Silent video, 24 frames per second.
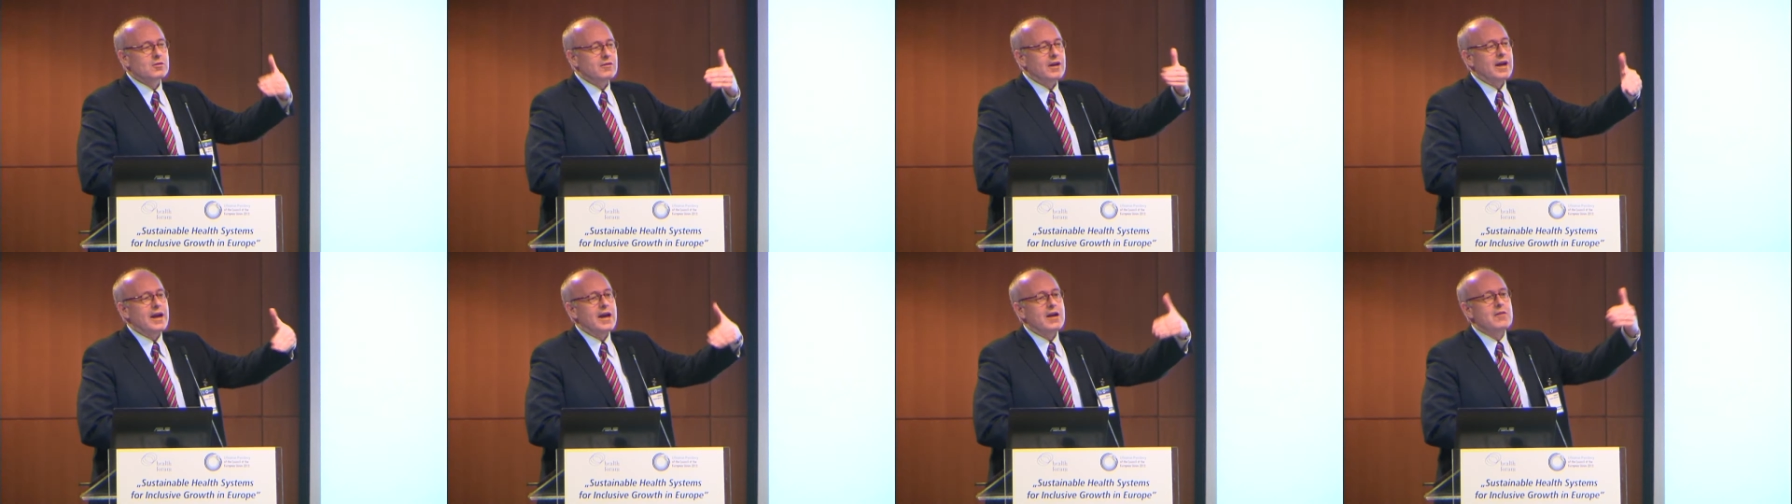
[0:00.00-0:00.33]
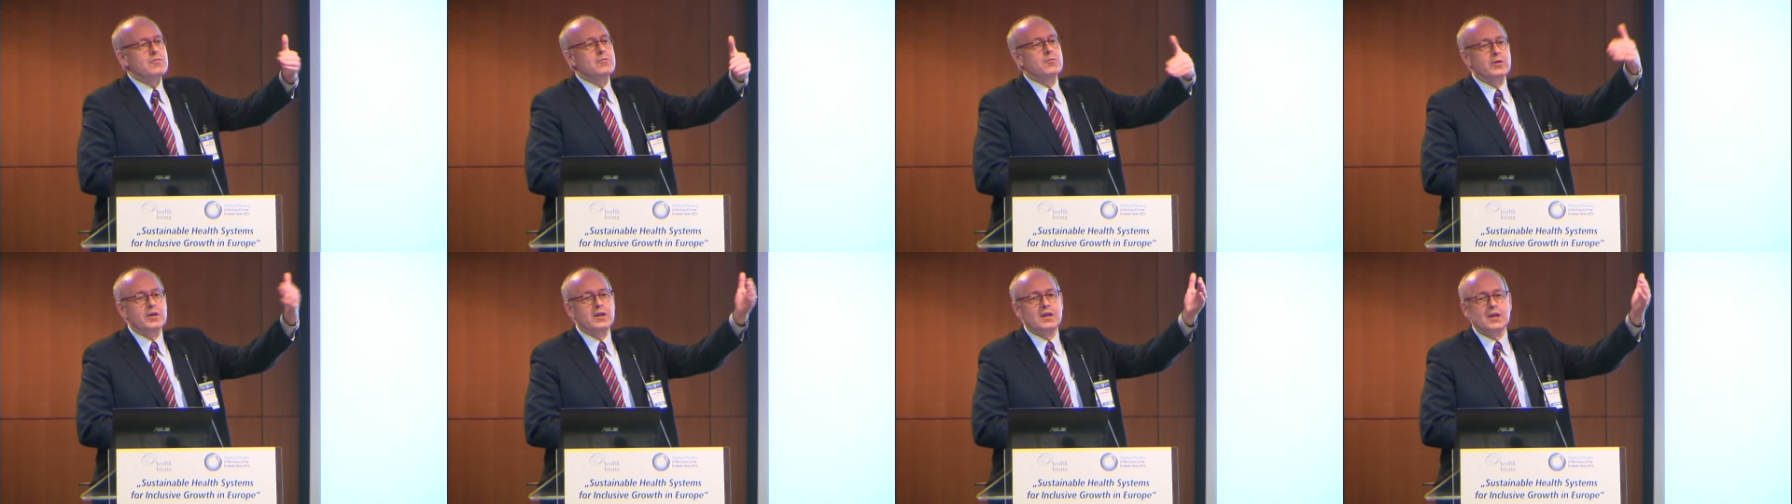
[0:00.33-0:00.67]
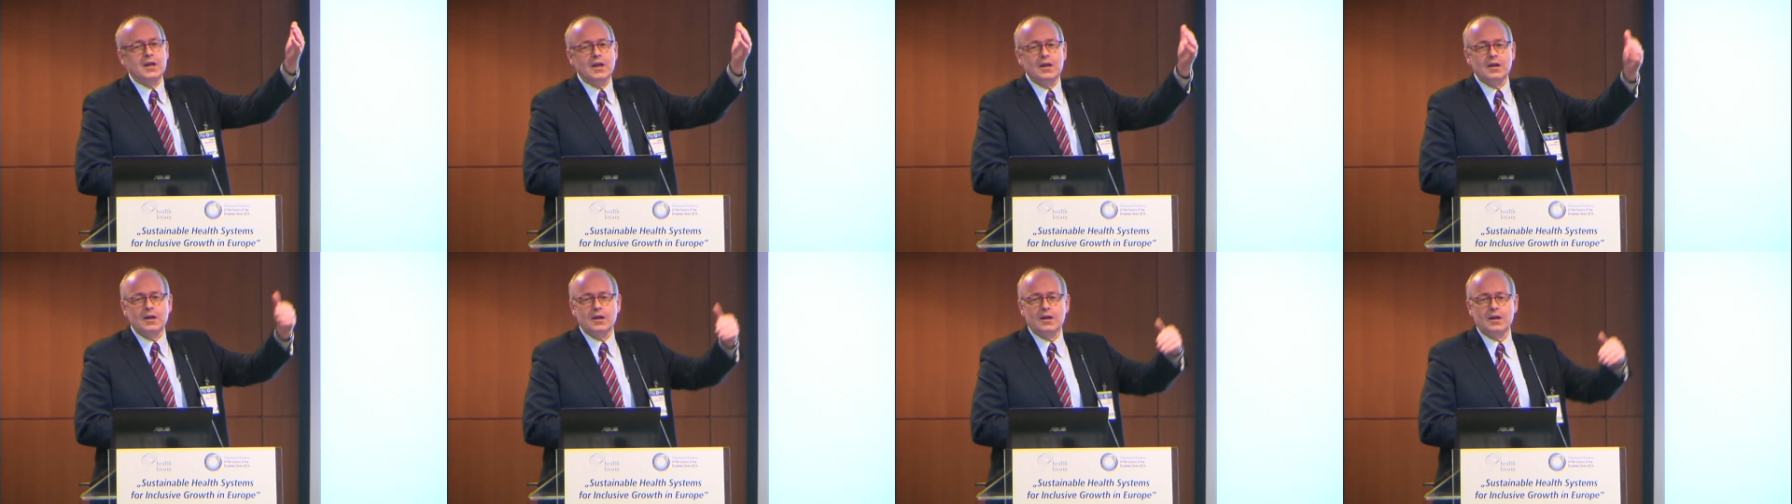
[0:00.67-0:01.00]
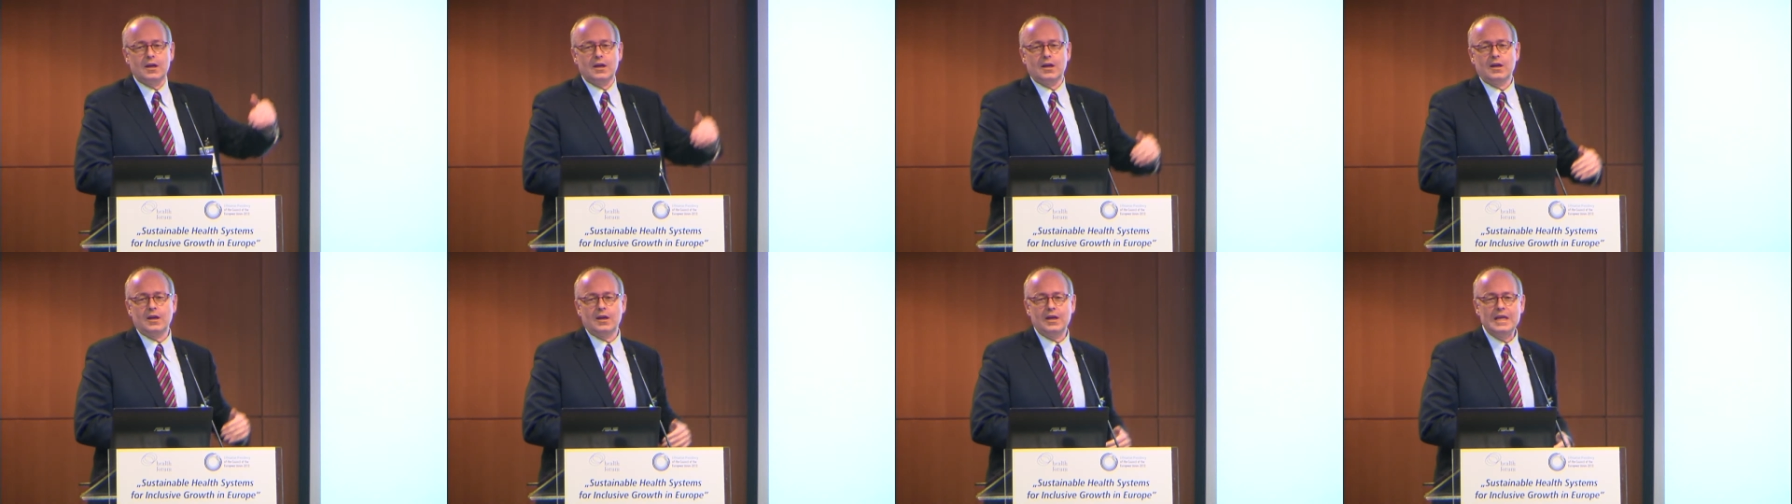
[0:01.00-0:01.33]
every
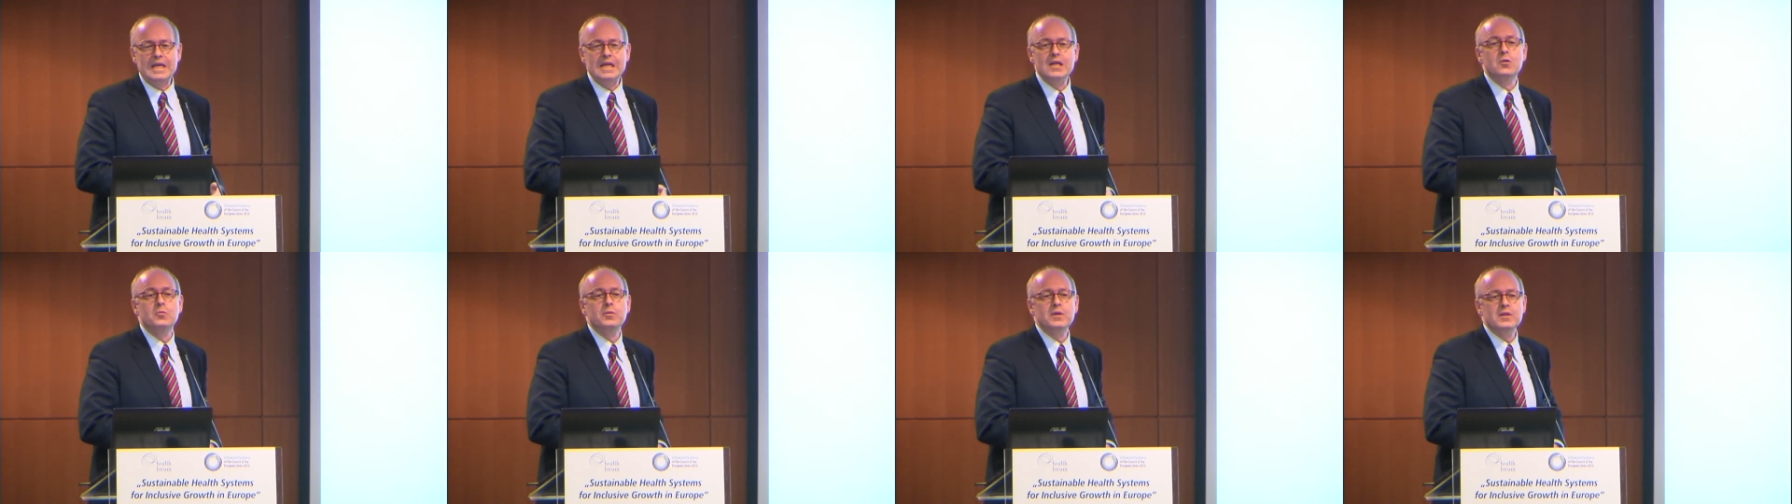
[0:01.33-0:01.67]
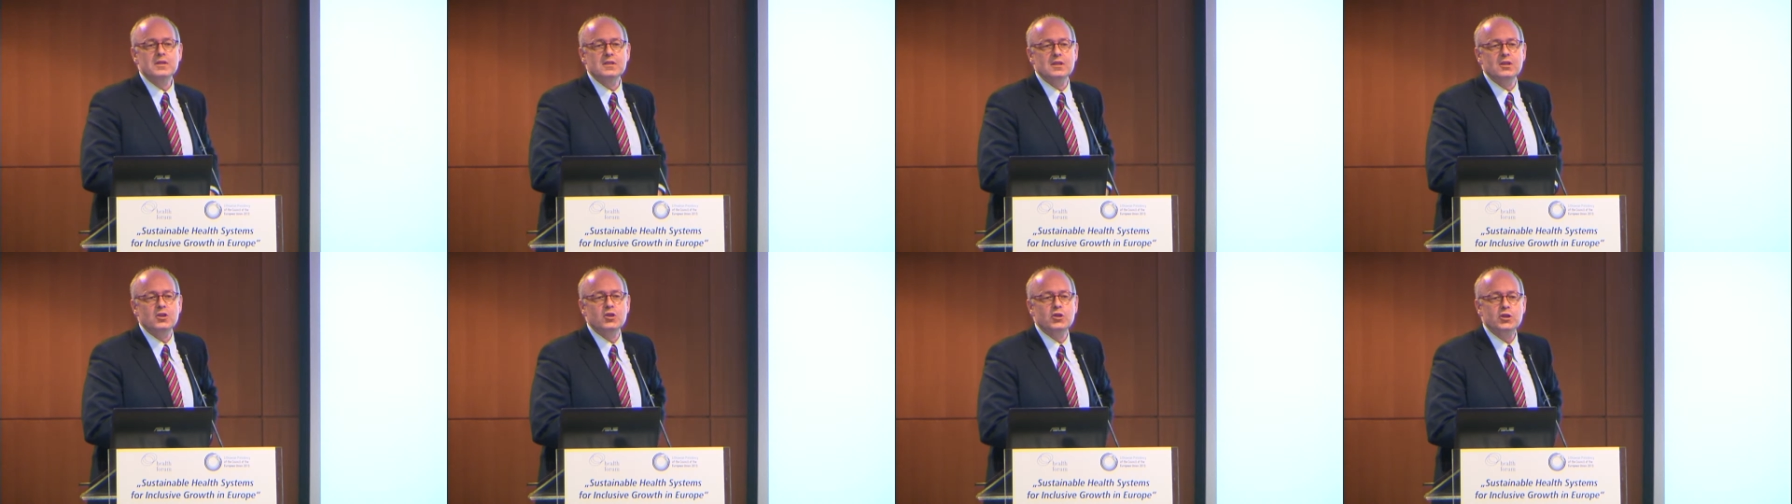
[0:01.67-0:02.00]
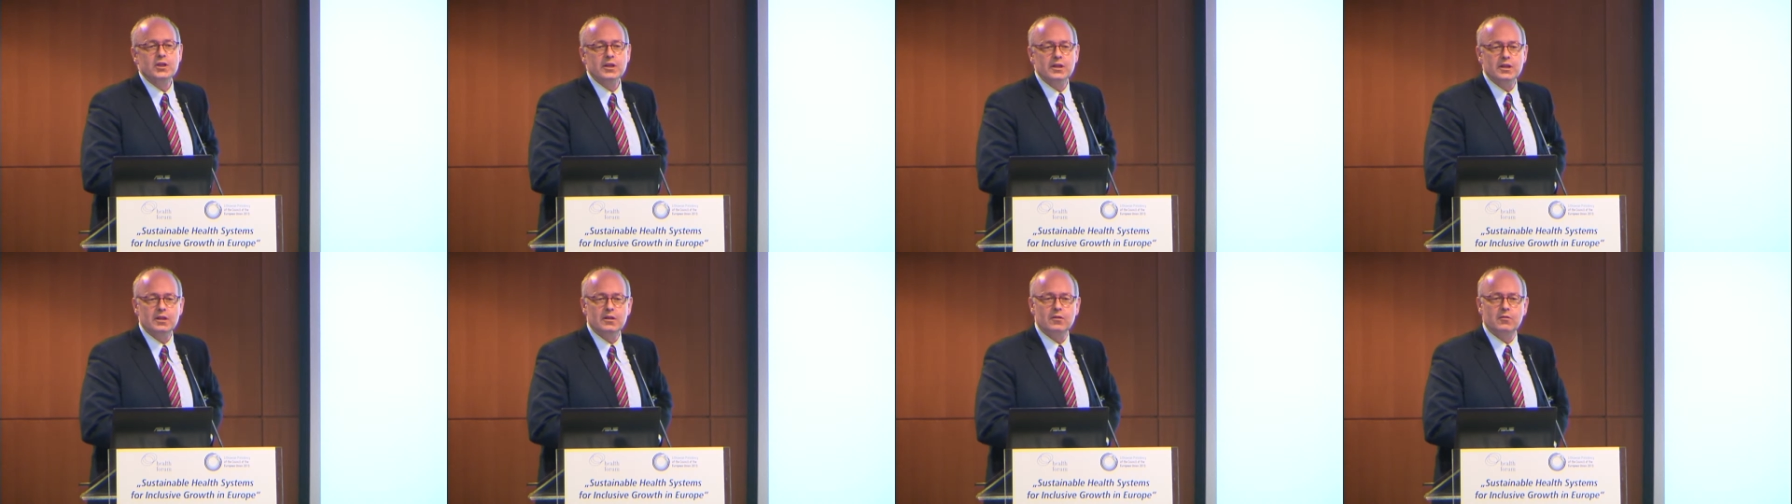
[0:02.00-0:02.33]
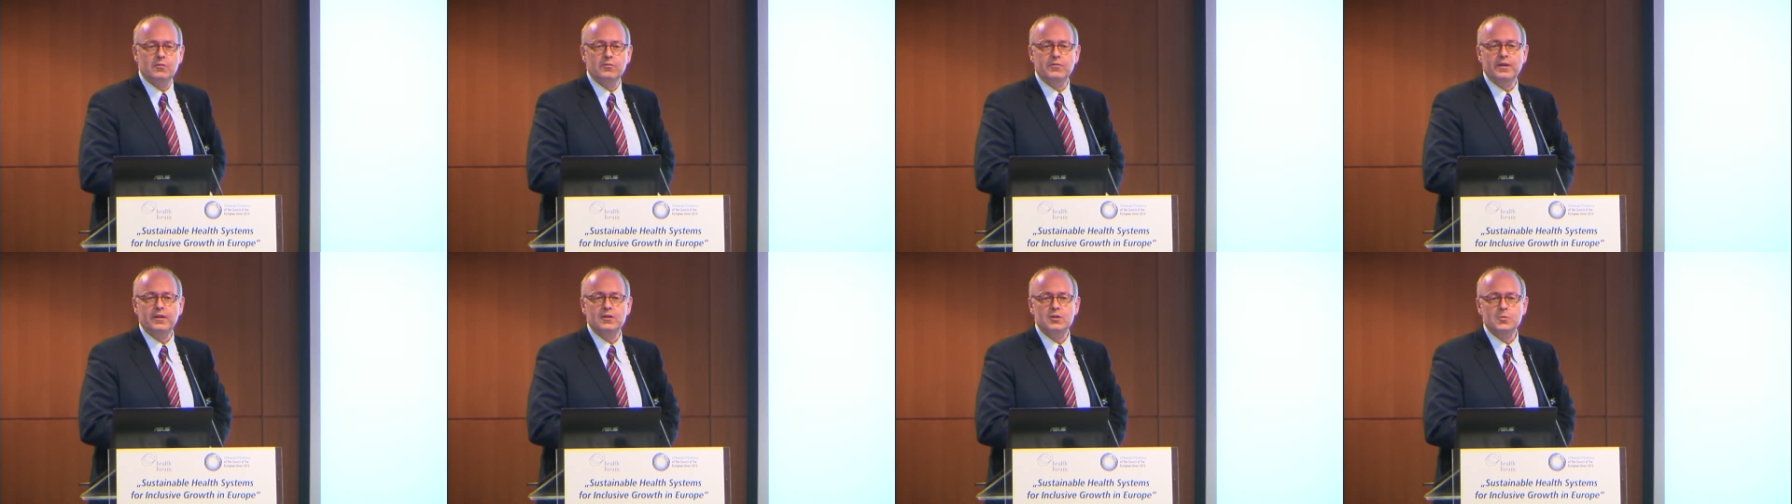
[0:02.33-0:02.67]
increasing share
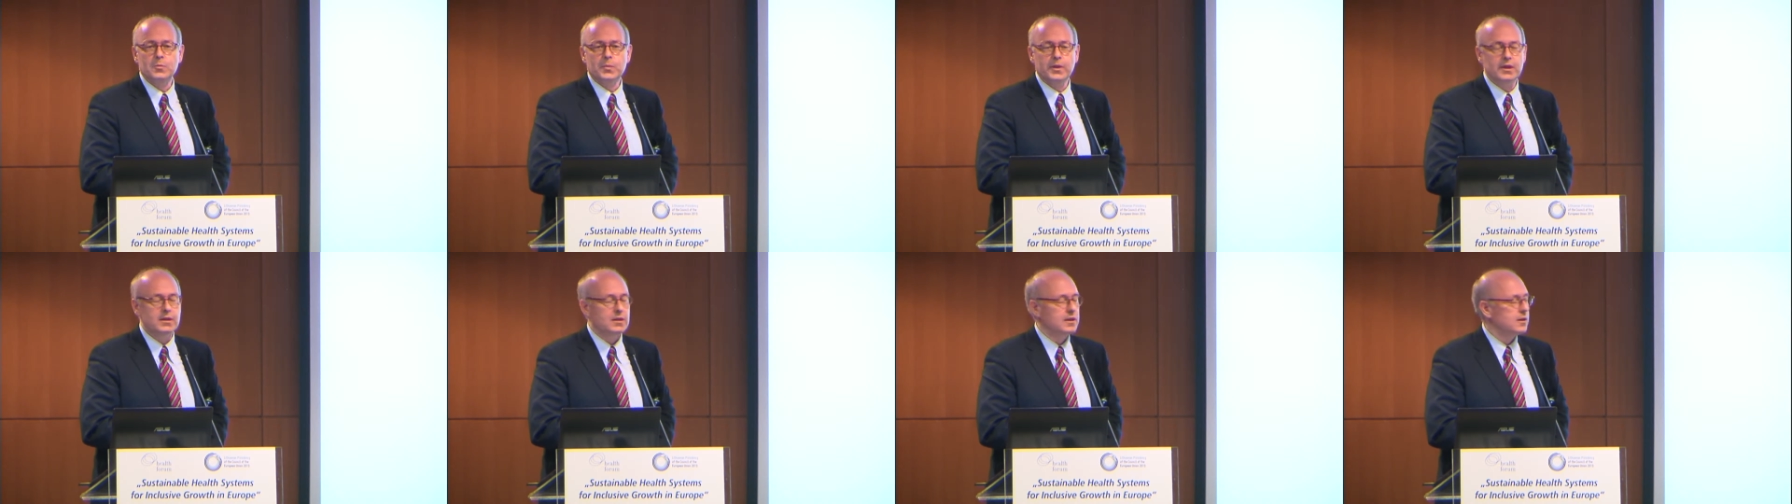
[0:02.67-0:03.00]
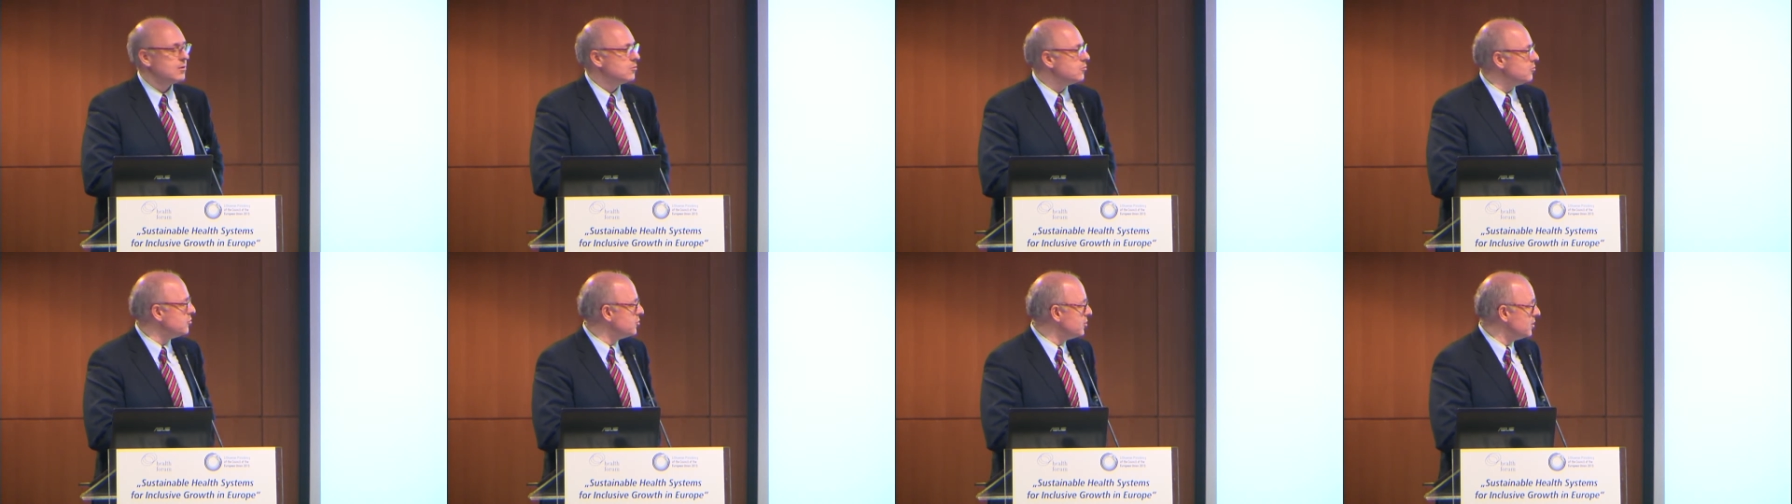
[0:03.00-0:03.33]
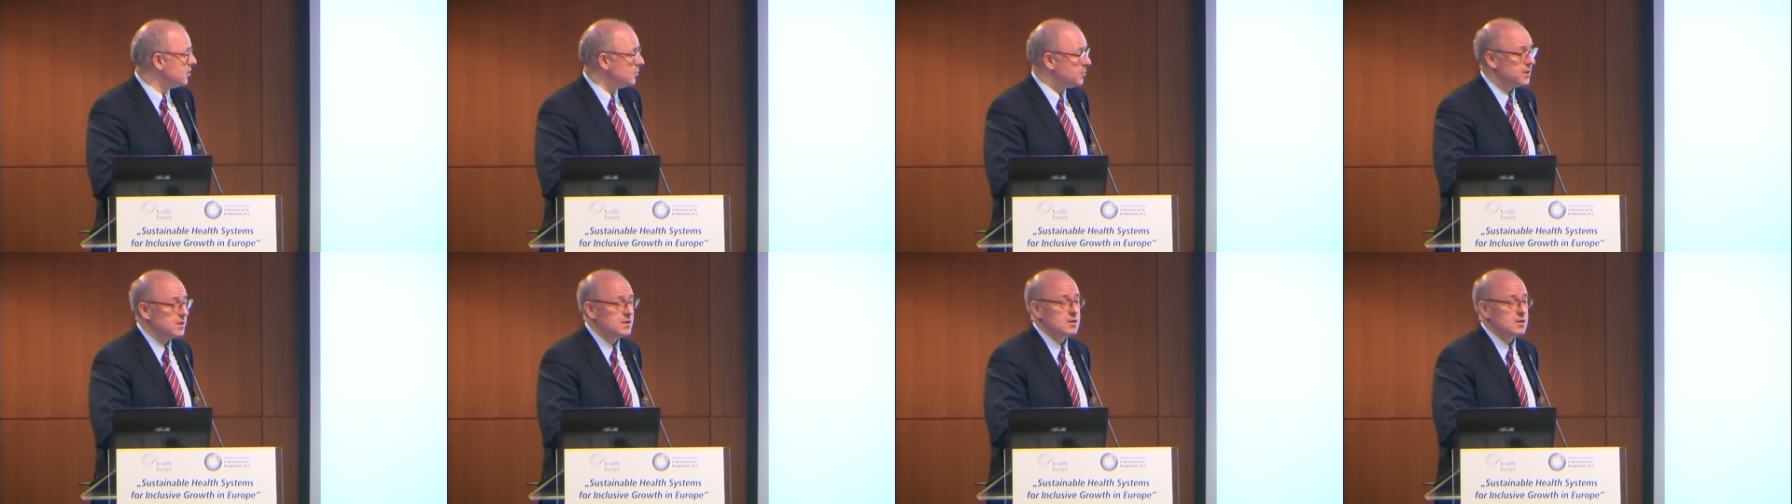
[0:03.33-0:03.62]
of health spending to GDP.